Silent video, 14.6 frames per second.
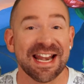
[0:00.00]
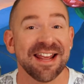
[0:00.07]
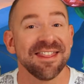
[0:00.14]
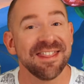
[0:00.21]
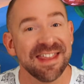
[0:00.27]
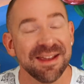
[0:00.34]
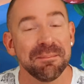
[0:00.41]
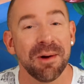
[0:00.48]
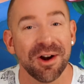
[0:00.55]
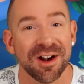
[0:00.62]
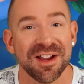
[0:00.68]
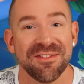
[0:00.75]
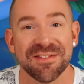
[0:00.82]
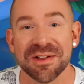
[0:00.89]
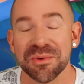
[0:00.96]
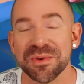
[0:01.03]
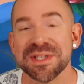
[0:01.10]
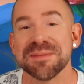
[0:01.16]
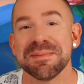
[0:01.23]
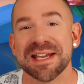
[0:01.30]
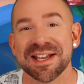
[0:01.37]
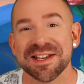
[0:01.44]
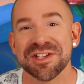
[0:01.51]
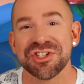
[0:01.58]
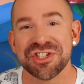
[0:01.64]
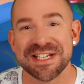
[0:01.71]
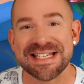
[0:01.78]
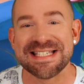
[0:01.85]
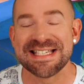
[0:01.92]
I think part of it was because
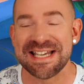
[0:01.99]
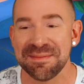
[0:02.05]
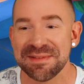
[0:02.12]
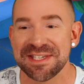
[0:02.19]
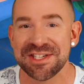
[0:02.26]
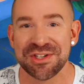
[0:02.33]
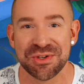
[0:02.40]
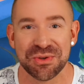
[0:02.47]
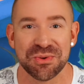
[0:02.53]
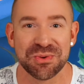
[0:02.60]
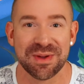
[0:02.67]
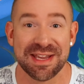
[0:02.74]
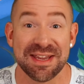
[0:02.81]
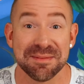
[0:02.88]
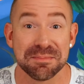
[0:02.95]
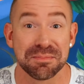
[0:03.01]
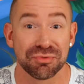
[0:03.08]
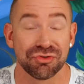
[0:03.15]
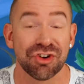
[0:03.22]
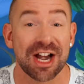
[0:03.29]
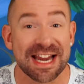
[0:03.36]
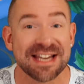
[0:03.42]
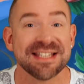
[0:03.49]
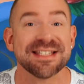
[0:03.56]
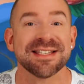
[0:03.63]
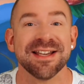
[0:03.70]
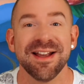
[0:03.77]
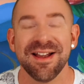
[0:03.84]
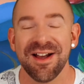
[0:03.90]
she seemed to embrace